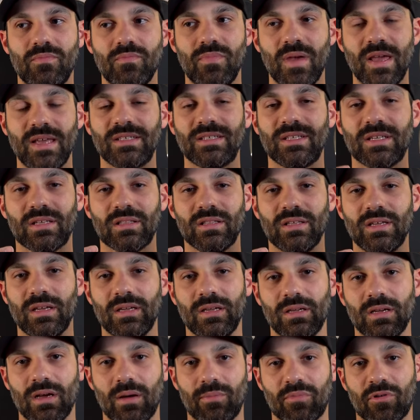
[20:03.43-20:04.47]

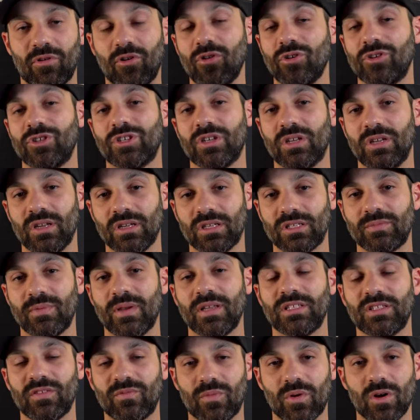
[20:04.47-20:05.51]
basically approach an
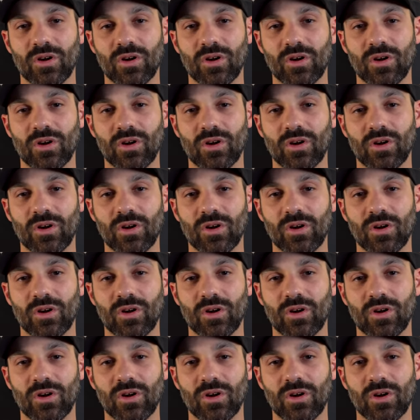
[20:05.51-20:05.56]
expensive